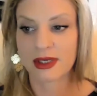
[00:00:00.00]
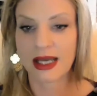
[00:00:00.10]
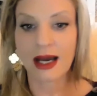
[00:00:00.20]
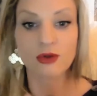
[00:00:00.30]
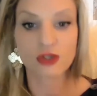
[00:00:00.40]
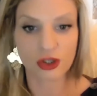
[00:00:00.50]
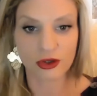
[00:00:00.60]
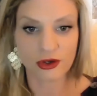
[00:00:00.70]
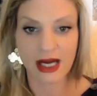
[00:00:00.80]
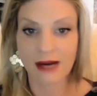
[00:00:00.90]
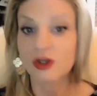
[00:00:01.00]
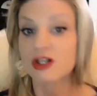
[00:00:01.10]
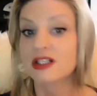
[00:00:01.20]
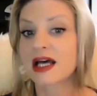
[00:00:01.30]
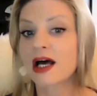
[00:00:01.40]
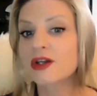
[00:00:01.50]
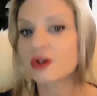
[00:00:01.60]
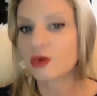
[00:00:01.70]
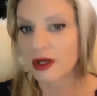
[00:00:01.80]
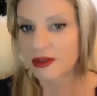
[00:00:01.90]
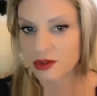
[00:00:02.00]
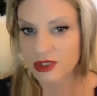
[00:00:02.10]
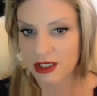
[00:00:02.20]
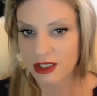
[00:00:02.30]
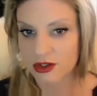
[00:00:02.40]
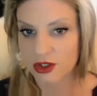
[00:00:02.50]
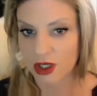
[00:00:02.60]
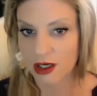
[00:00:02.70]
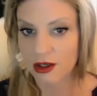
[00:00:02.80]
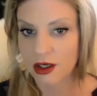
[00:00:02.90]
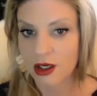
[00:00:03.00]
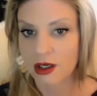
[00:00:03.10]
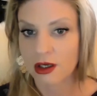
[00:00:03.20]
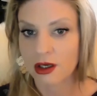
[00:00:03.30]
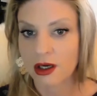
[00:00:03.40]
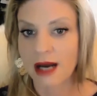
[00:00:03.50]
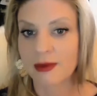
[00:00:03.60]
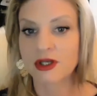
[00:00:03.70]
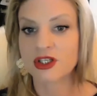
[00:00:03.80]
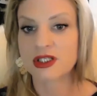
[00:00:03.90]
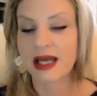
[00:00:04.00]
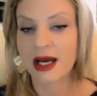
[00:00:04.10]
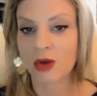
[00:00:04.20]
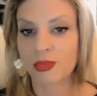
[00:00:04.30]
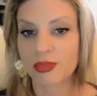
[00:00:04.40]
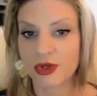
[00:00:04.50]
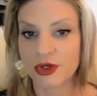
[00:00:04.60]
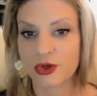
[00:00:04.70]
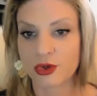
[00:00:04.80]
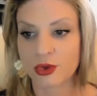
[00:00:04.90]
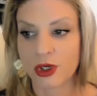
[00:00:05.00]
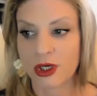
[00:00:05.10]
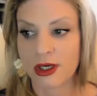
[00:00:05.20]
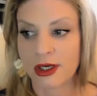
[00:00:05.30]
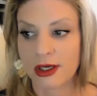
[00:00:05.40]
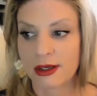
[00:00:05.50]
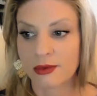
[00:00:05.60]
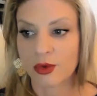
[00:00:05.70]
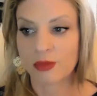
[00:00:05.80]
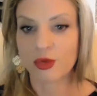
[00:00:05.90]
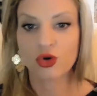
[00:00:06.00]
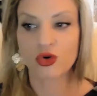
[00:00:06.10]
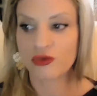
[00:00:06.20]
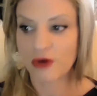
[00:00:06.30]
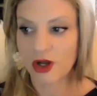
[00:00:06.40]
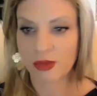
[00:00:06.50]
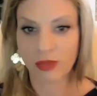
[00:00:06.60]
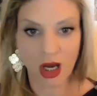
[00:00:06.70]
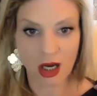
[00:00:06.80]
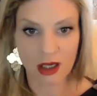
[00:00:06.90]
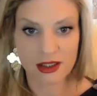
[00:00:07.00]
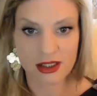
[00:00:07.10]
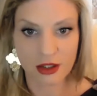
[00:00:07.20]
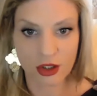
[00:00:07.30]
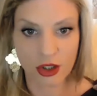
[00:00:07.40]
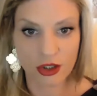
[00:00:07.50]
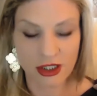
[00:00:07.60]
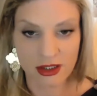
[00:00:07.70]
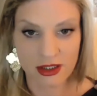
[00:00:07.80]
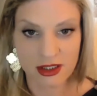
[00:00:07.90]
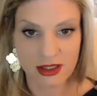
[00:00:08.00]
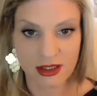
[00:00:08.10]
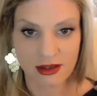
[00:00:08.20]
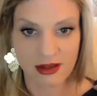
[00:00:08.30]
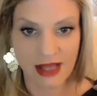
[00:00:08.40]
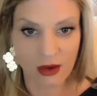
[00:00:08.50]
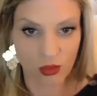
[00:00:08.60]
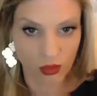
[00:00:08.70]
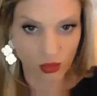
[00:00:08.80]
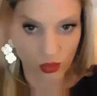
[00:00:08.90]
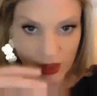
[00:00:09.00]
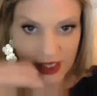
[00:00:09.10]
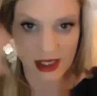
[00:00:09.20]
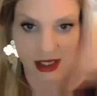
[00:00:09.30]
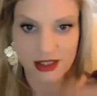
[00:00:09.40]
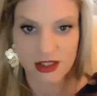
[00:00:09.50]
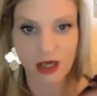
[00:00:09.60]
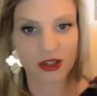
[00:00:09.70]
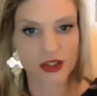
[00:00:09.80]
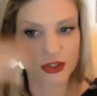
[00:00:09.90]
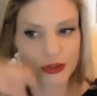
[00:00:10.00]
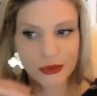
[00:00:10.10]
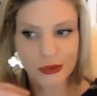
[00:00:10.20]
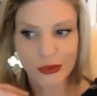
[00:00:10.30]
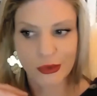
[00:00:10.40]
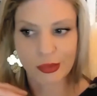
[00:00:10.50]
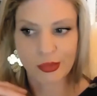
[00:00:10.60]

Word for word: counselor in that I'm going to tell you what those answers are. I'm going to just help you remove all the blocks and the curtains that we start to